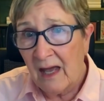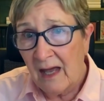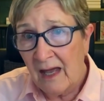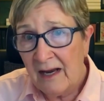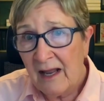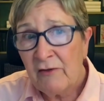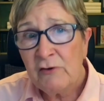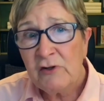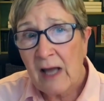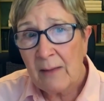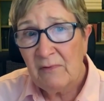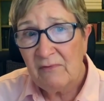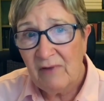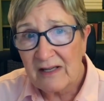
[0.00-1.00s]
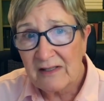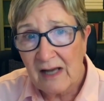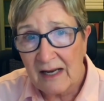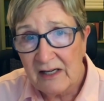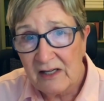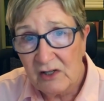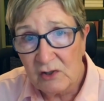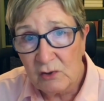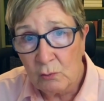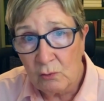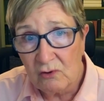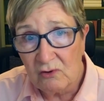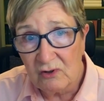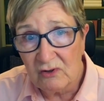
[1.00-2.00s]
Another type of anxiety
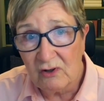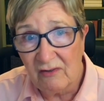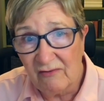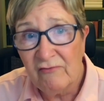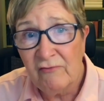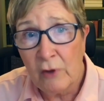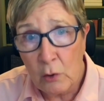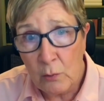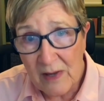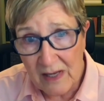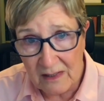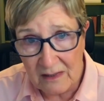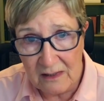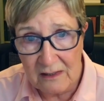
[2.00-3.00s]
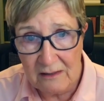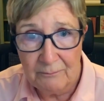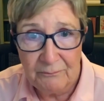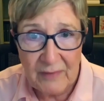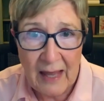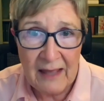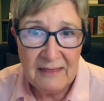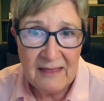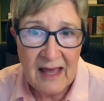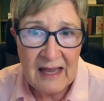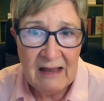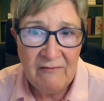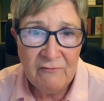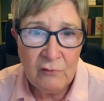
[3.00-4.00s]
disorders are phobias, and
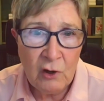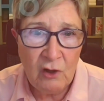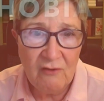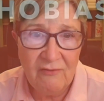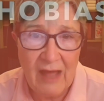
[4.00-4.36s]
they involve